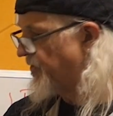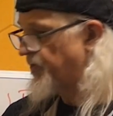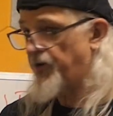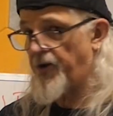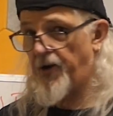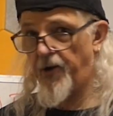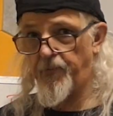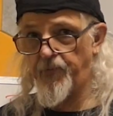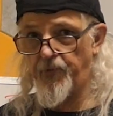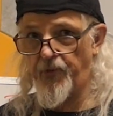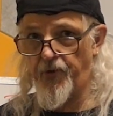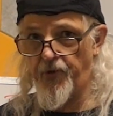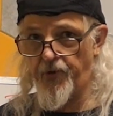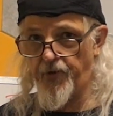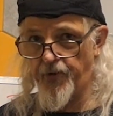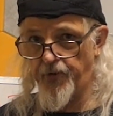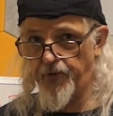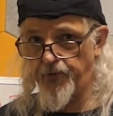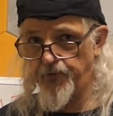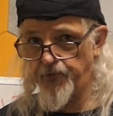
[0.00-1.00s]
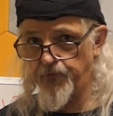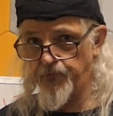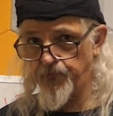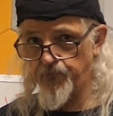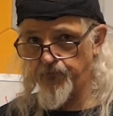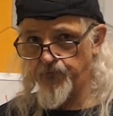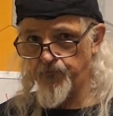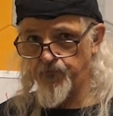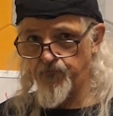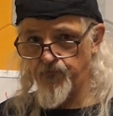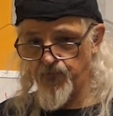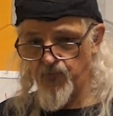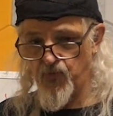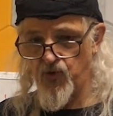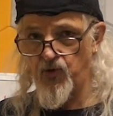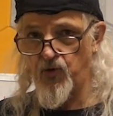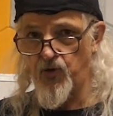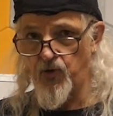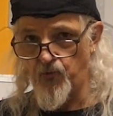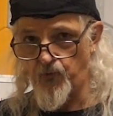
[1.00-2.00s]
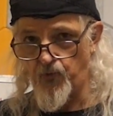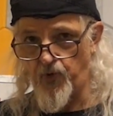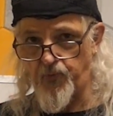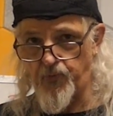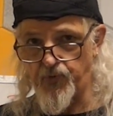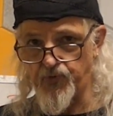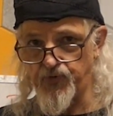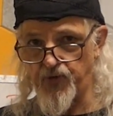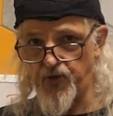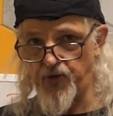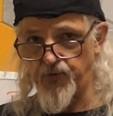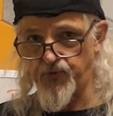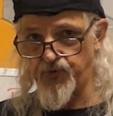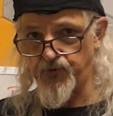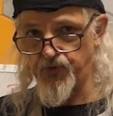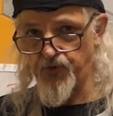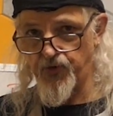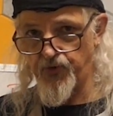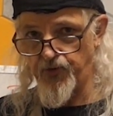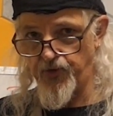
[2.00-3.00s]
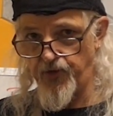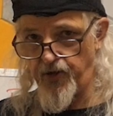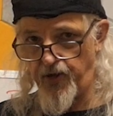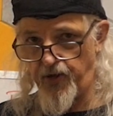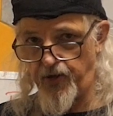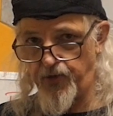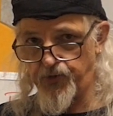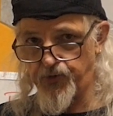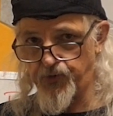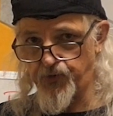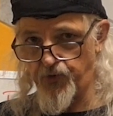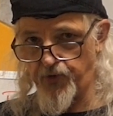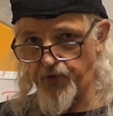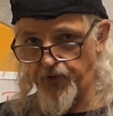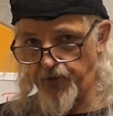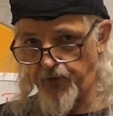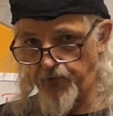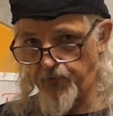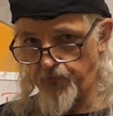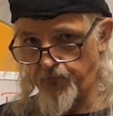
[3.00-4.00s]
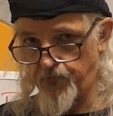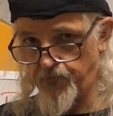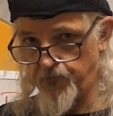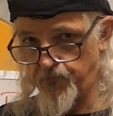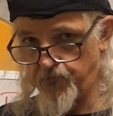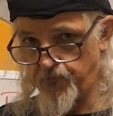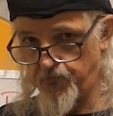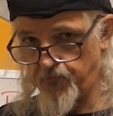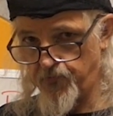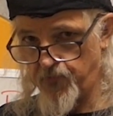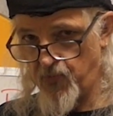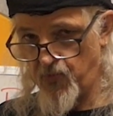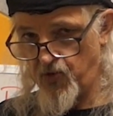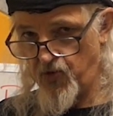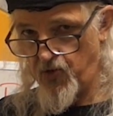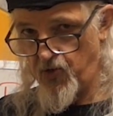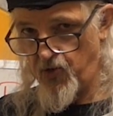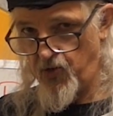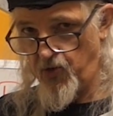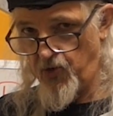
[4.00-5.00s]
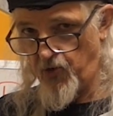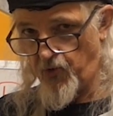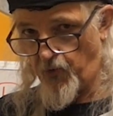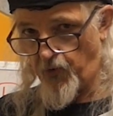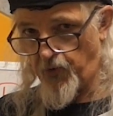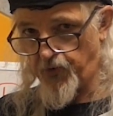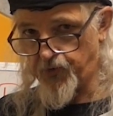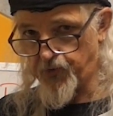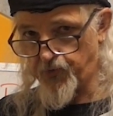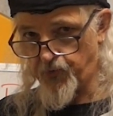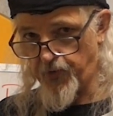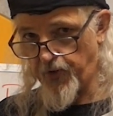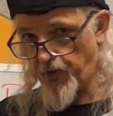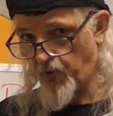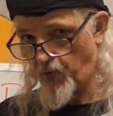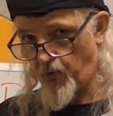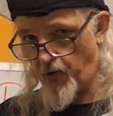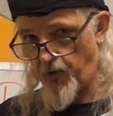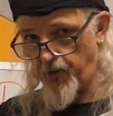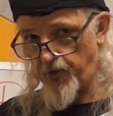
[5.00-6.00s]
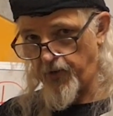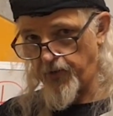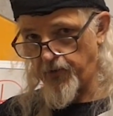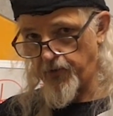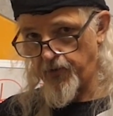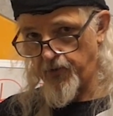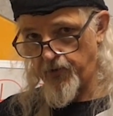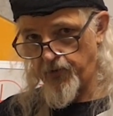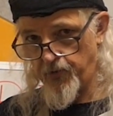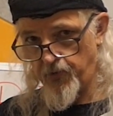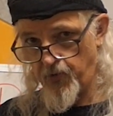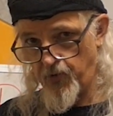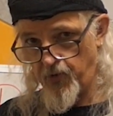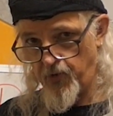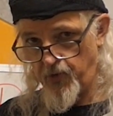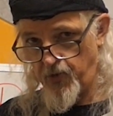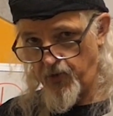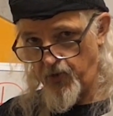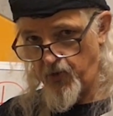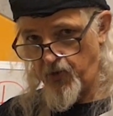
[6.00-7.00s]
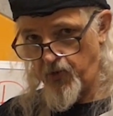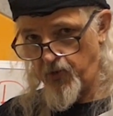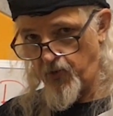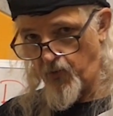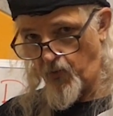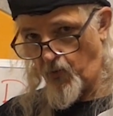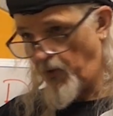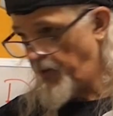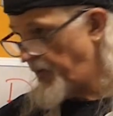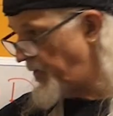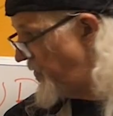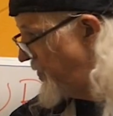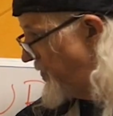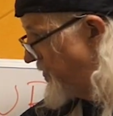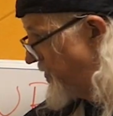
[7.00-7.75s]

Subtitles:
top line represents the A string or string 1. Well, you